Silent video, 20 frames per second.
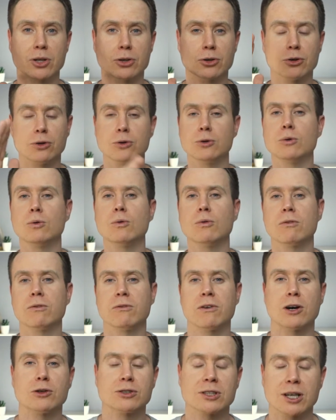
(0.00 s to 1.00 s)
the Google
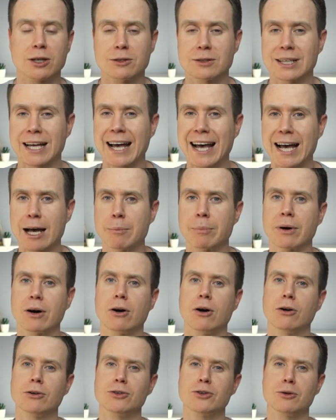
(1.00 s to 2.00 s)
Photos app
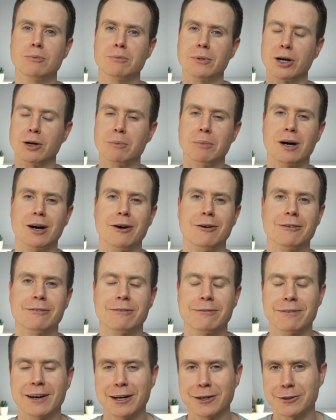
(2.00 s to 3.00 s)
on your mobile
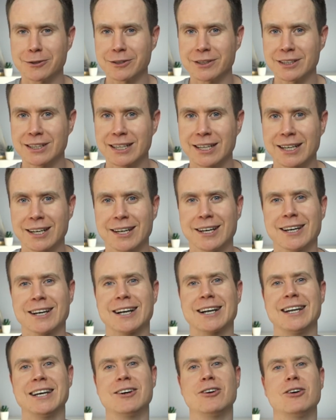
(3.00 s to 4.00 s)
phone.
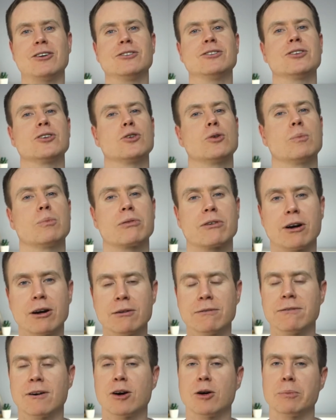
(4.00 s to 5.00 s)
Click on your
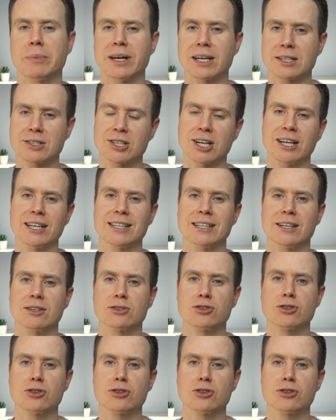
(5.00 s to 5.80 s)
profile picture in the